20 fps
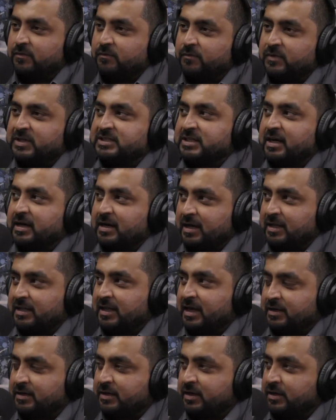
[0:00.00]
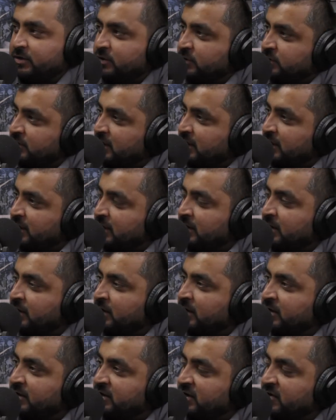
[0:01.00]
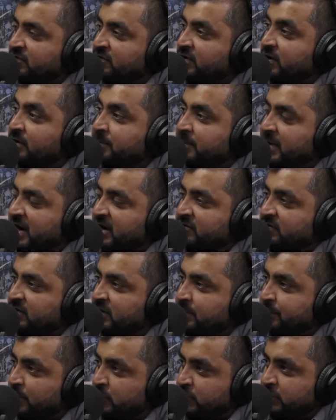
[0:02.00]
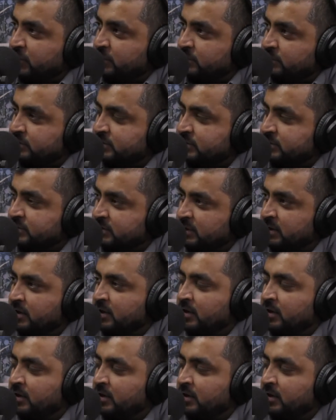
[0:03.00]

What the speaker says: which are connected to the different battery modules.